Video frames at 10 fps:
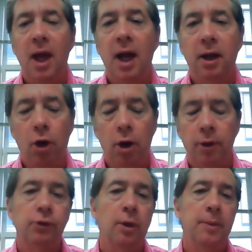that at
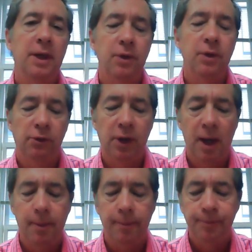all. So let me give you an
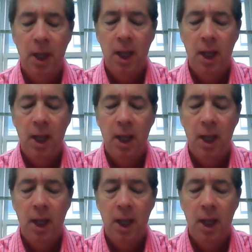example.